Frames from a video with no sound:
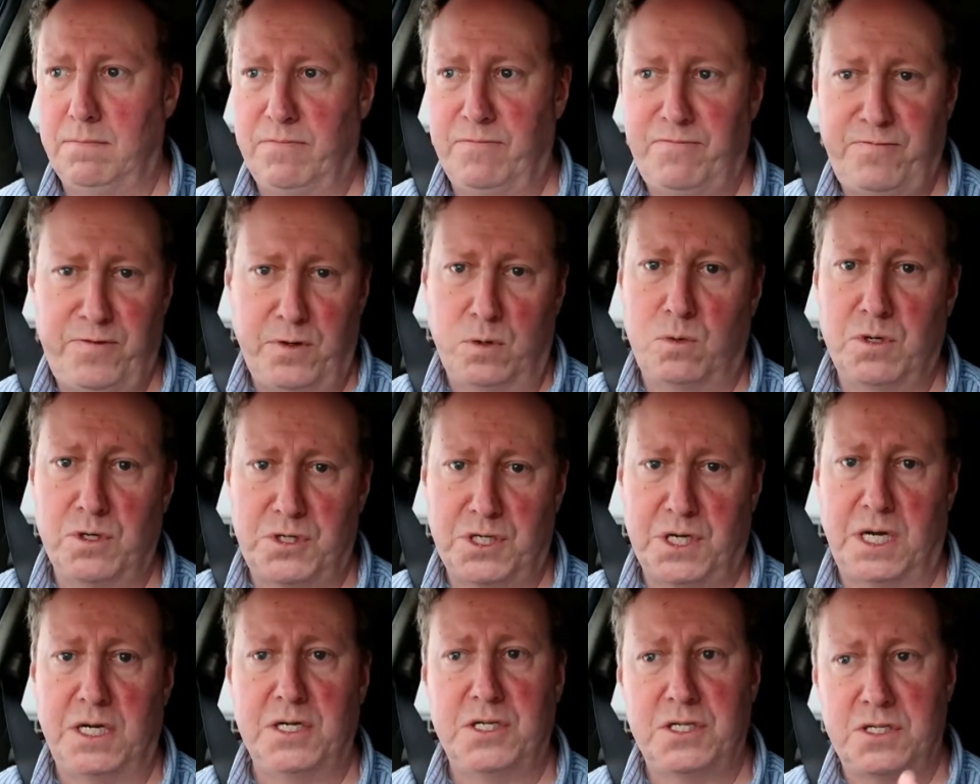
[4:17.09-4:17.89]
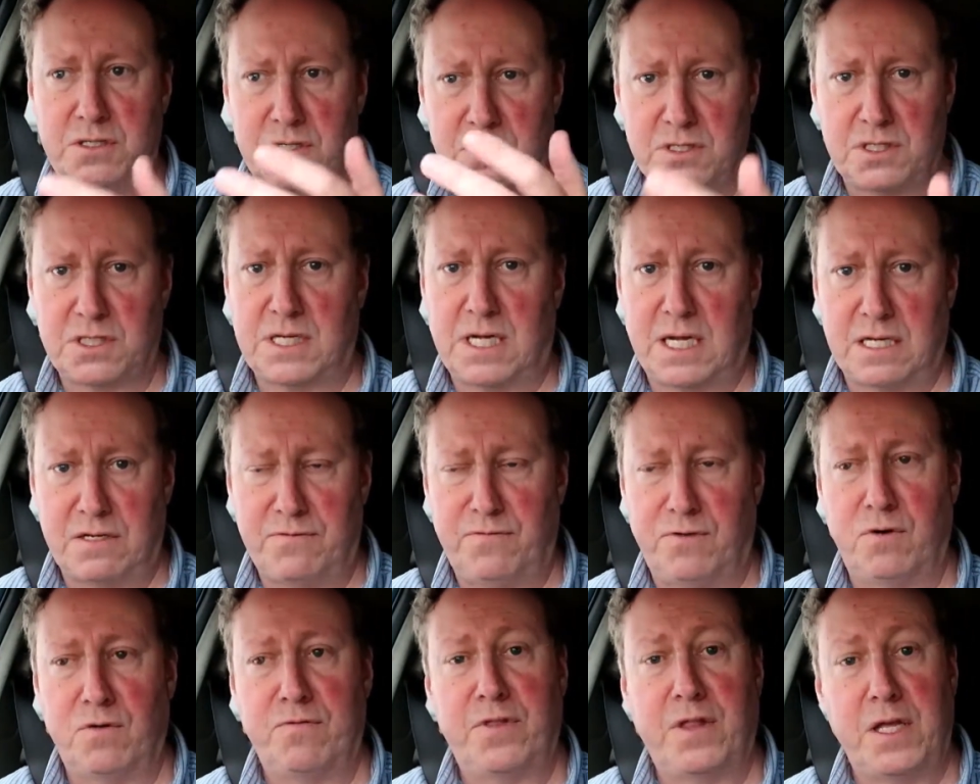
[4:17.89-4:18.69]
filter changes and such
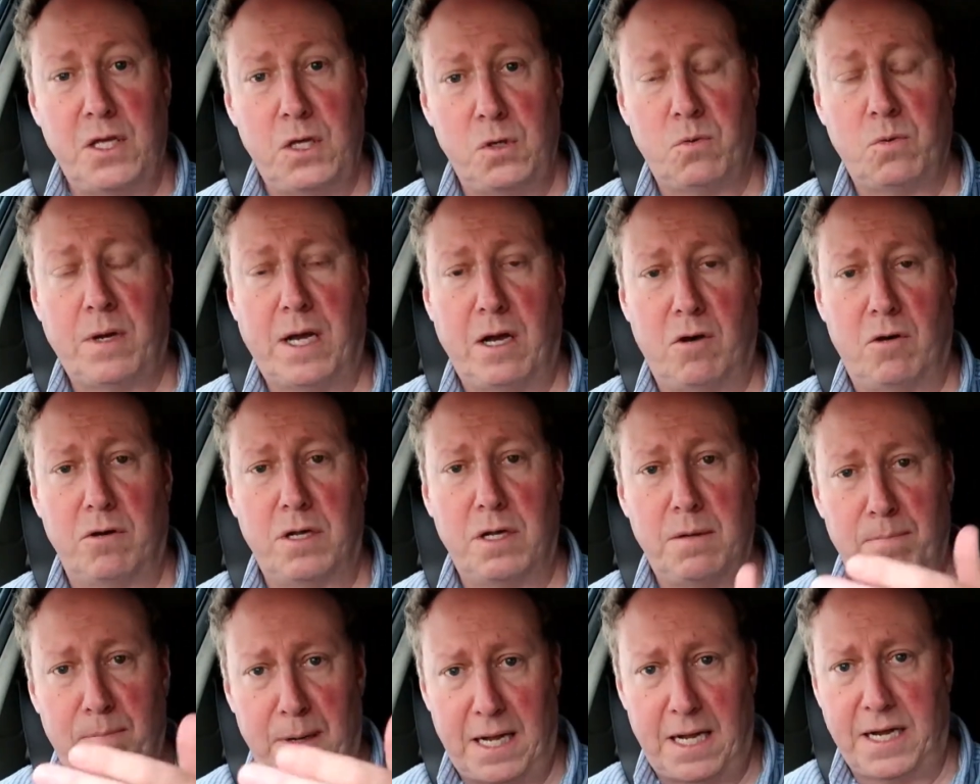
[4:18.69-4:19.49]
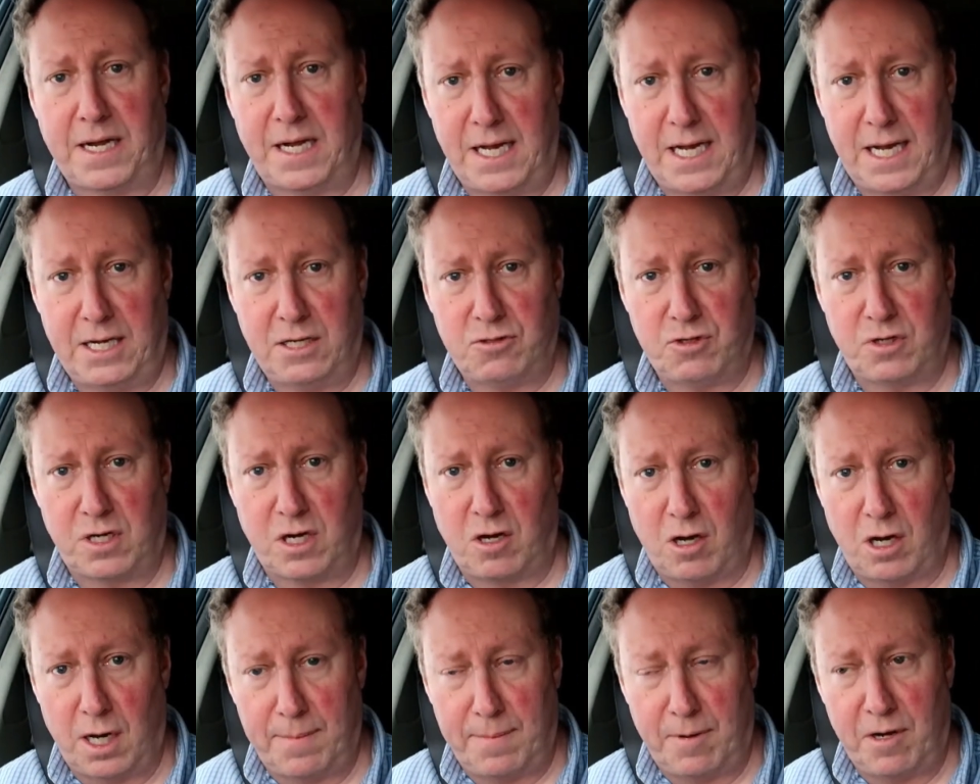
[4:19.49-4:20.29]
forth that you'll get on the plug-in electric
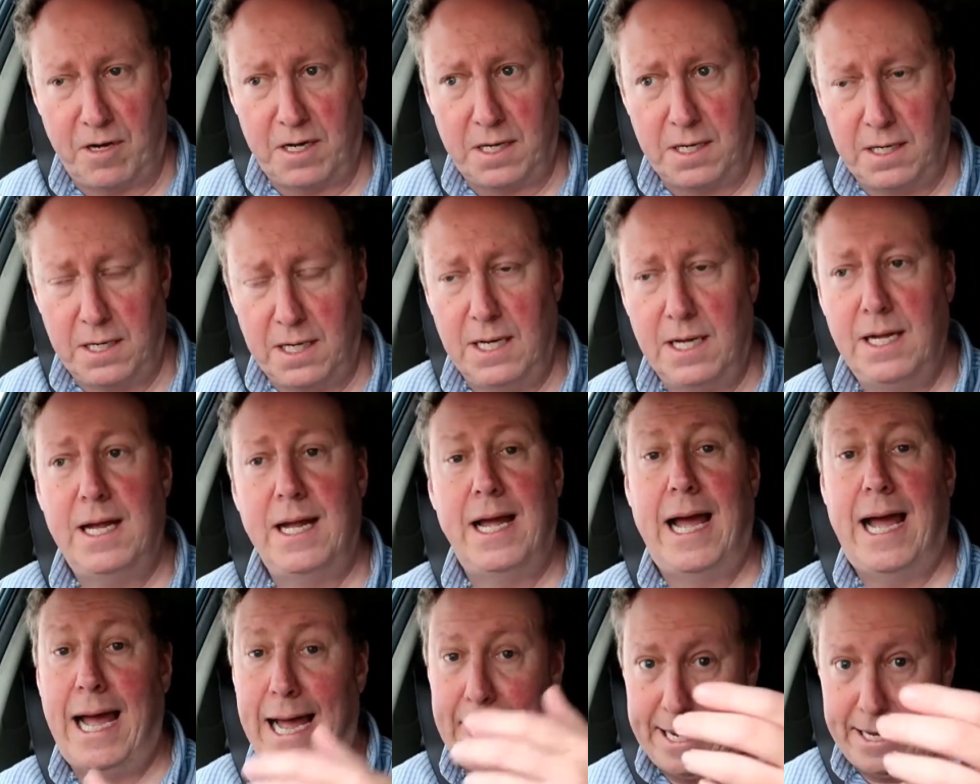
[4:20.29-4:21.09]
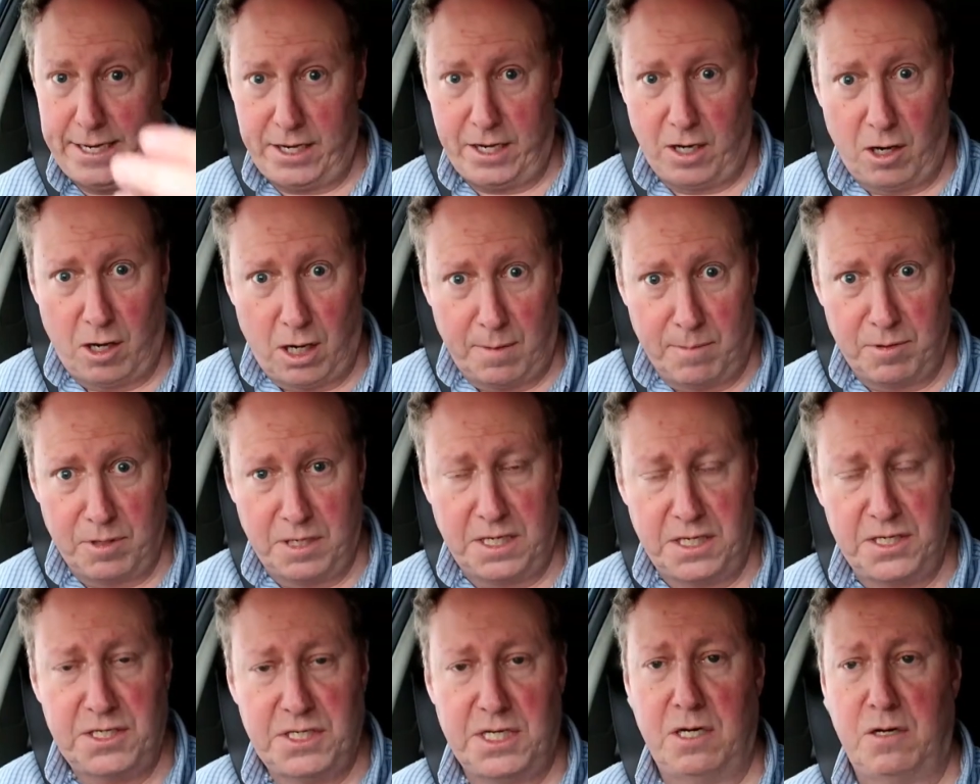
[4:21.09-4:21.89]
hybrid and the
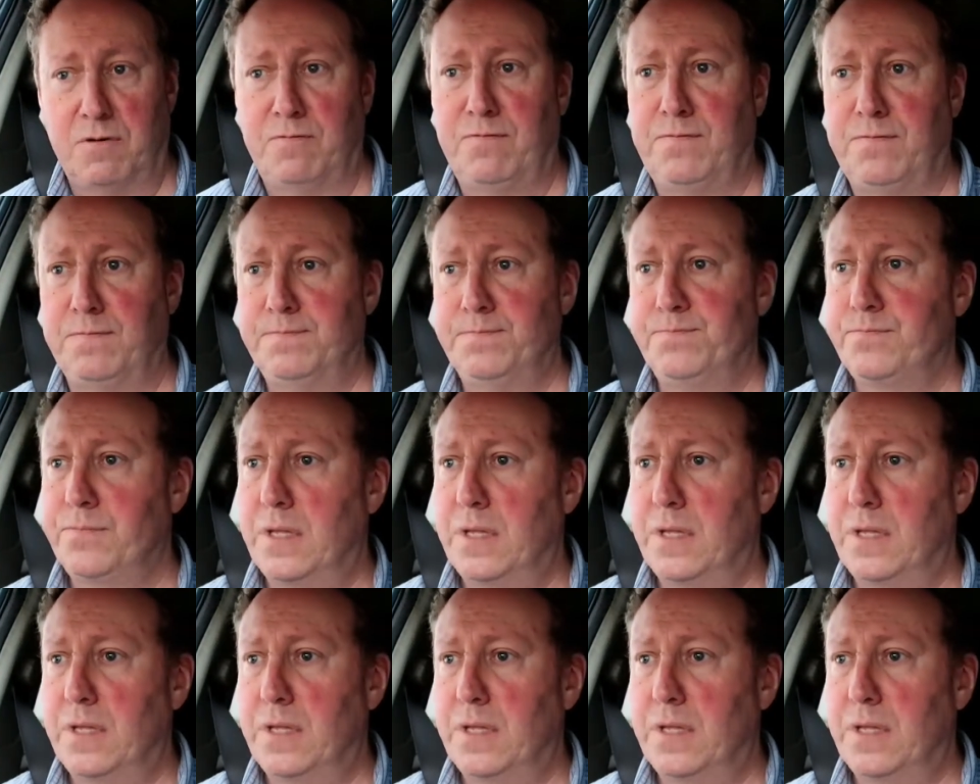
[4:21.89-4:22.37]
hybrid itself.